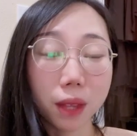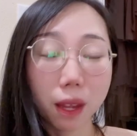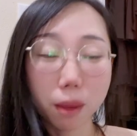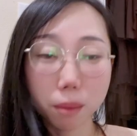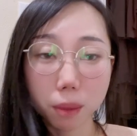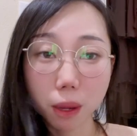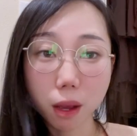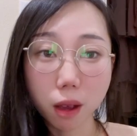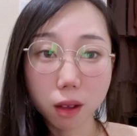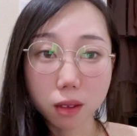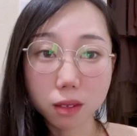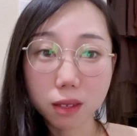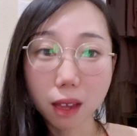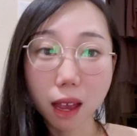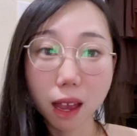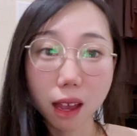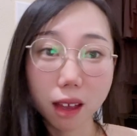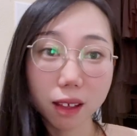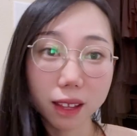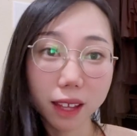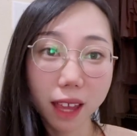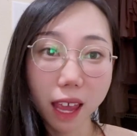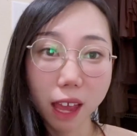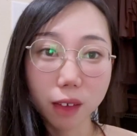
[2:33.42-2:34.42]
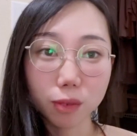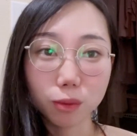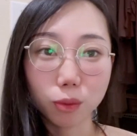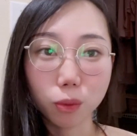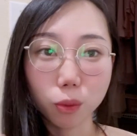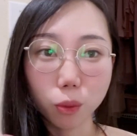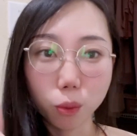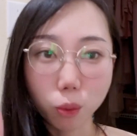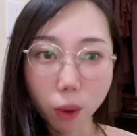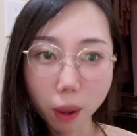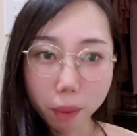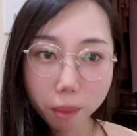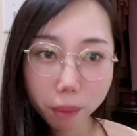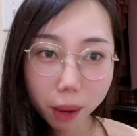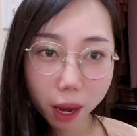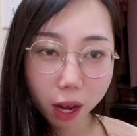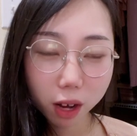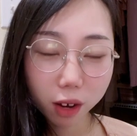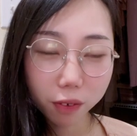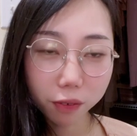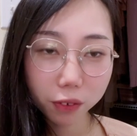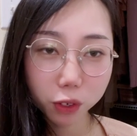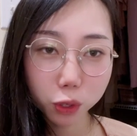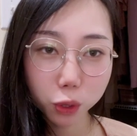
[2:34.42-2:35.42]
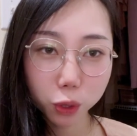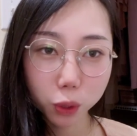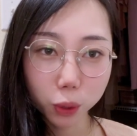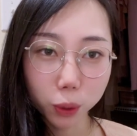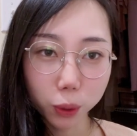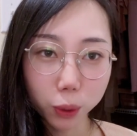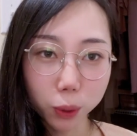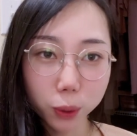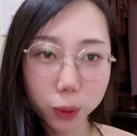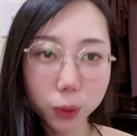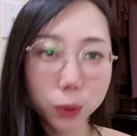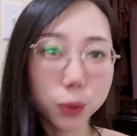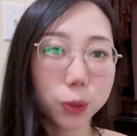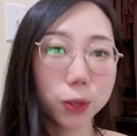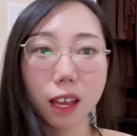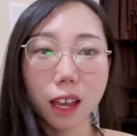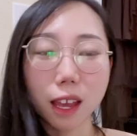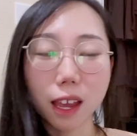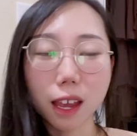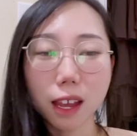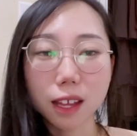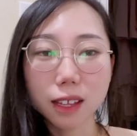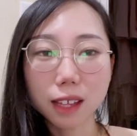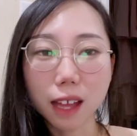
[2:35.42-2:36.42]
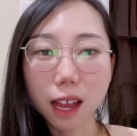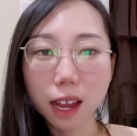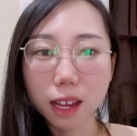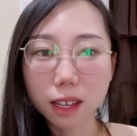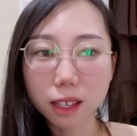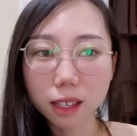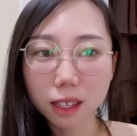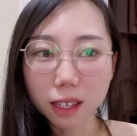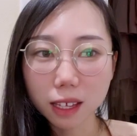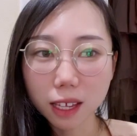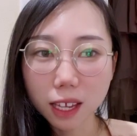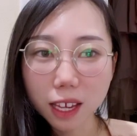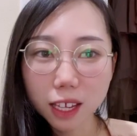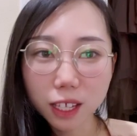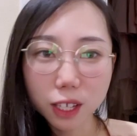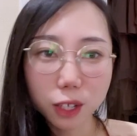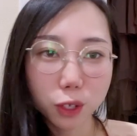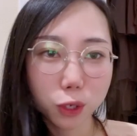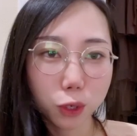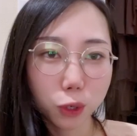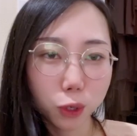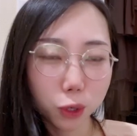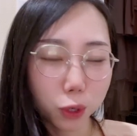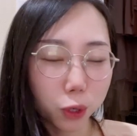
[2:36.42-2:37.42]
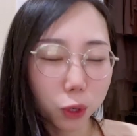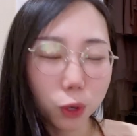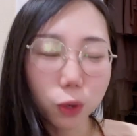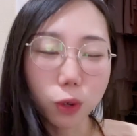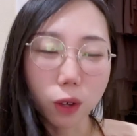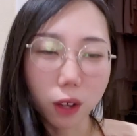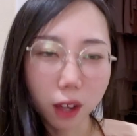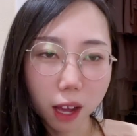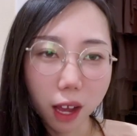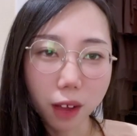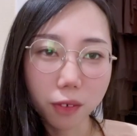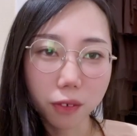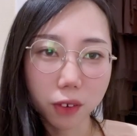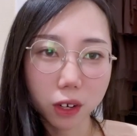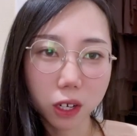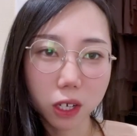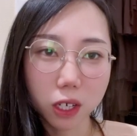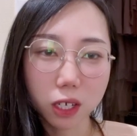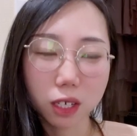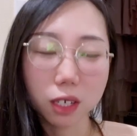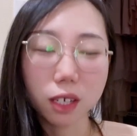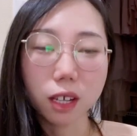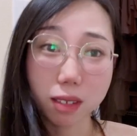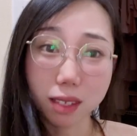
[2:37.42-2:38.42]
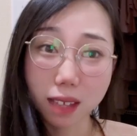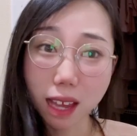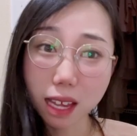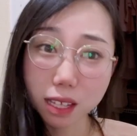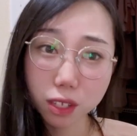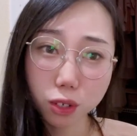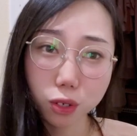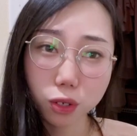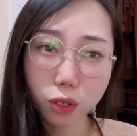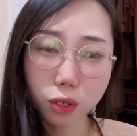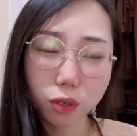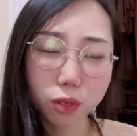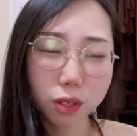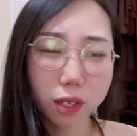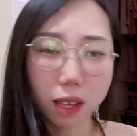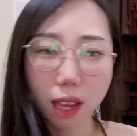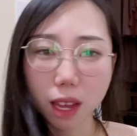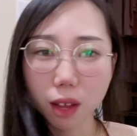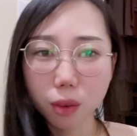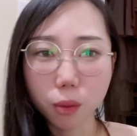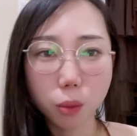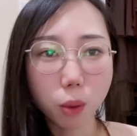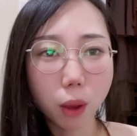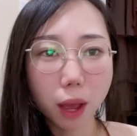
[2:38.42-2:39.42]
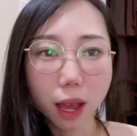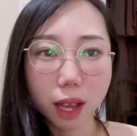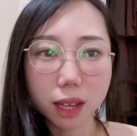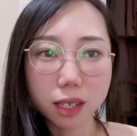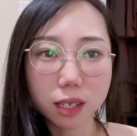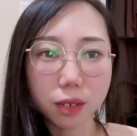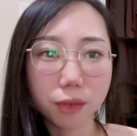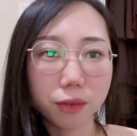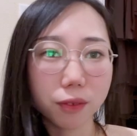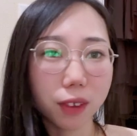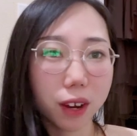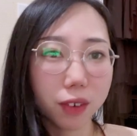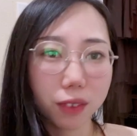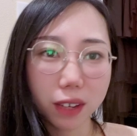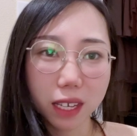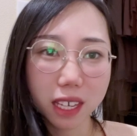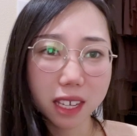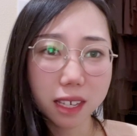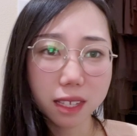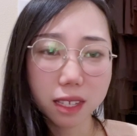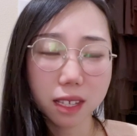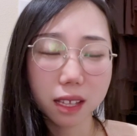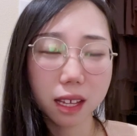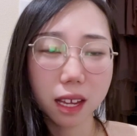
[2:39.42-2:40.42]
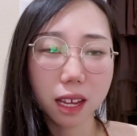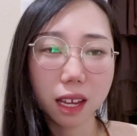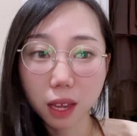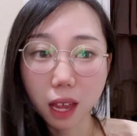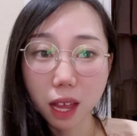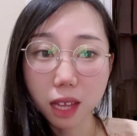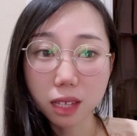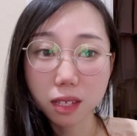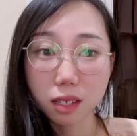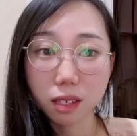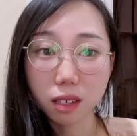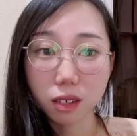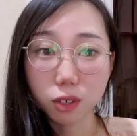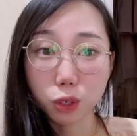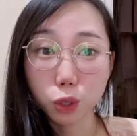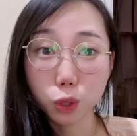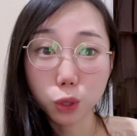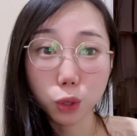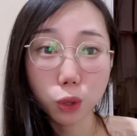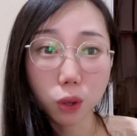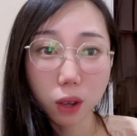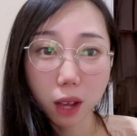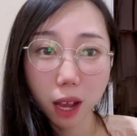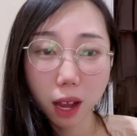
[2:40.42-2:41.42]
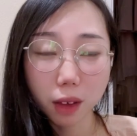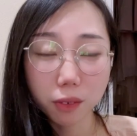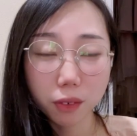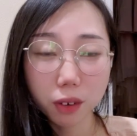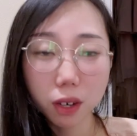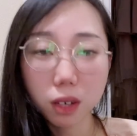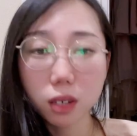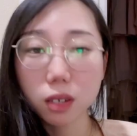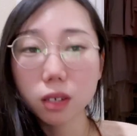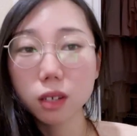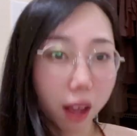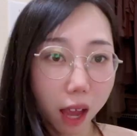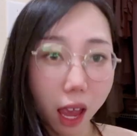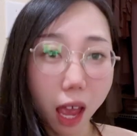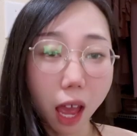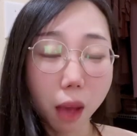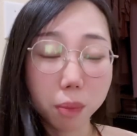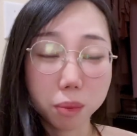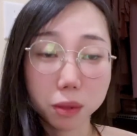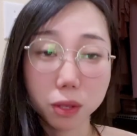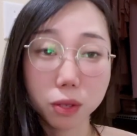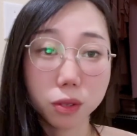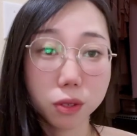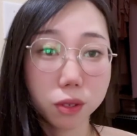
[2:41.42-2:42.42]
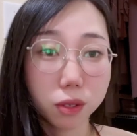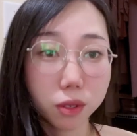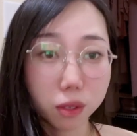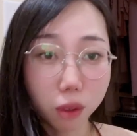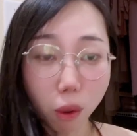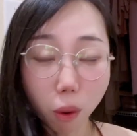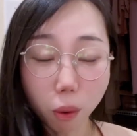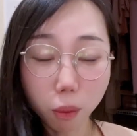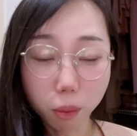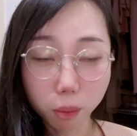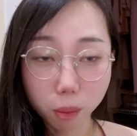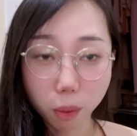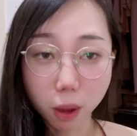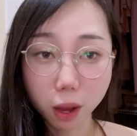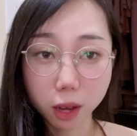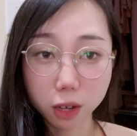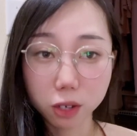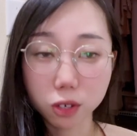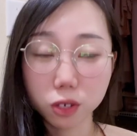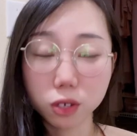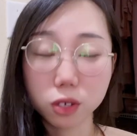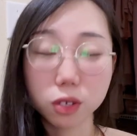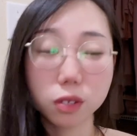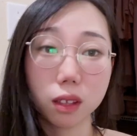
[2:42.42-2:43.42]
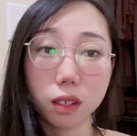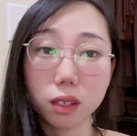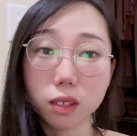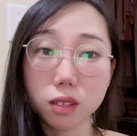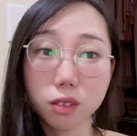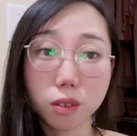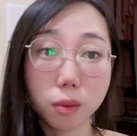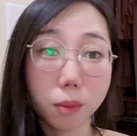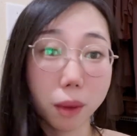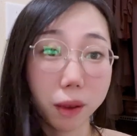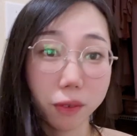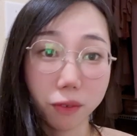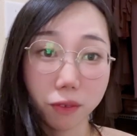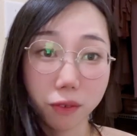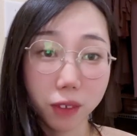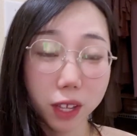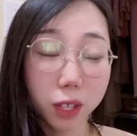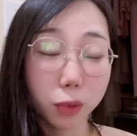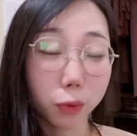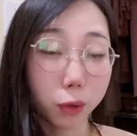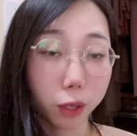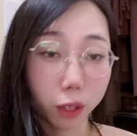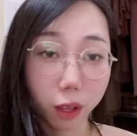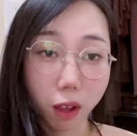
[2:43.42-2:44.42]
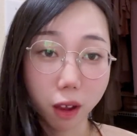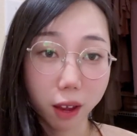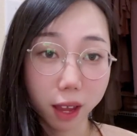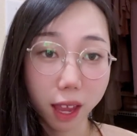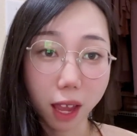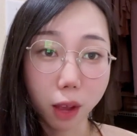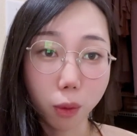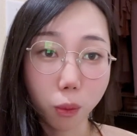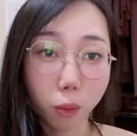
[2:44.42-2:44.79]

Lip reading: because I only have one pair of shoes and I need a shoe cover. That shoes get wet very easily and the shoe cover helps so much so my feet will not get